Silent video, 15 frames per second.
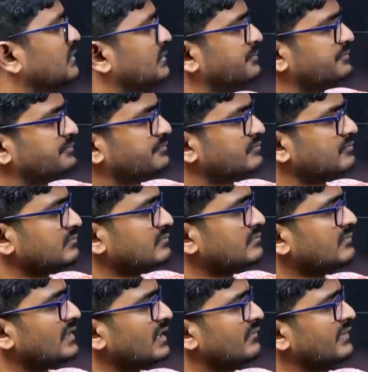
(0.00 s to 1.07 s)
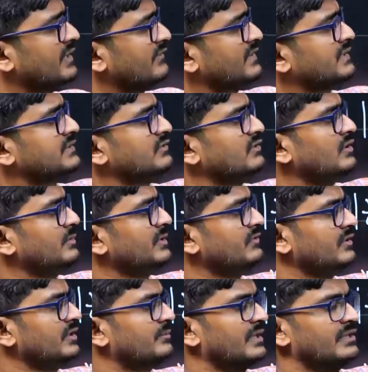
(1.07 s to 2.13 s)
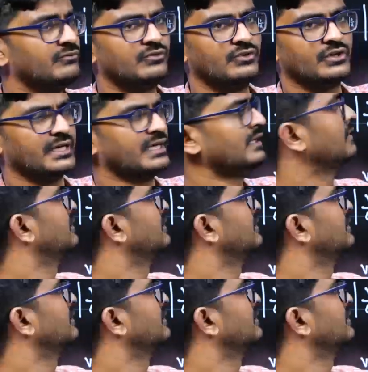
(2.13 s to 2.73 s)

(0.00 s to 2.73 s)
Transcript: So frequency will be V by 4L.